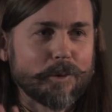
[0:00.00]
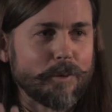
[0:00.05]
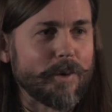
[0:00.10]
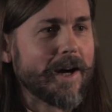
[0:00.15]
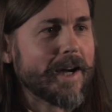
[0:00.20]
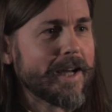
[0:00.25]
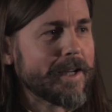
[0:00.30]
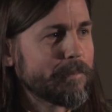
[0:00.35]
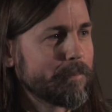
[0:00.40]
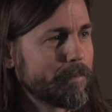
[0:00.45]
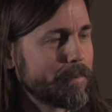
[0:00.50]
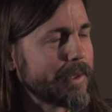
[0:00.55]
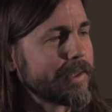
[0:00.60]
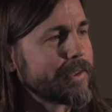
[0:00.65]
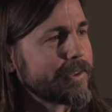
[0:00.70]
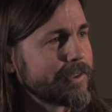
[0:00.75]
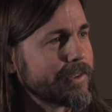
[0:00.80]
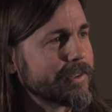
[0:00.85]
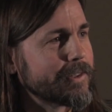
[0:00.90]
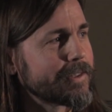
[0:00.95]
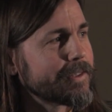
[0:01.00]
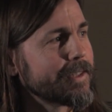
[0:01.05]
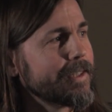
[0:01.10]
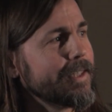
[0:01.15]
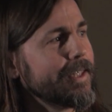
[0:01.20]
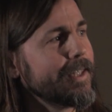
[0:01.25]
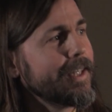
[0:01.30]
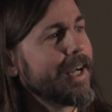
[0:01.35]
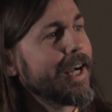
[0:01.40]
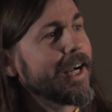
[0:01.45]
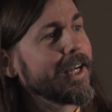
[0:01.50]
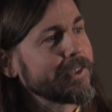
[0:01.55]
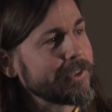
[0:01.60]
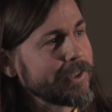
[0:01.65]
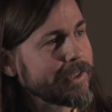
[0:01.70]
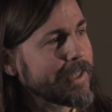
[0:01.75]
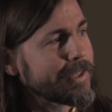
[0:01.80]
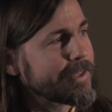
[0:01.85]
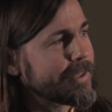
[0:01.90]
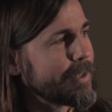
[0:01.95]
quiet pictures as
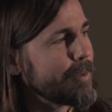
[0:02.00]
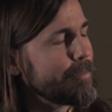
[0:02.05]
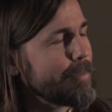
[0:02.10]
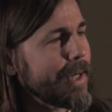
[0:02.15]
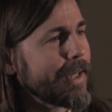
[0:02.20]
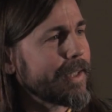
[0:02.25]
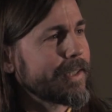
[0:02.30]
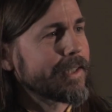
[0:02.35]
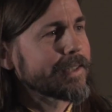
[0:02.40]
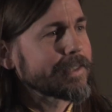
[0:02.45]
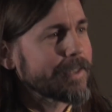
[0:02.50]
you get to the back.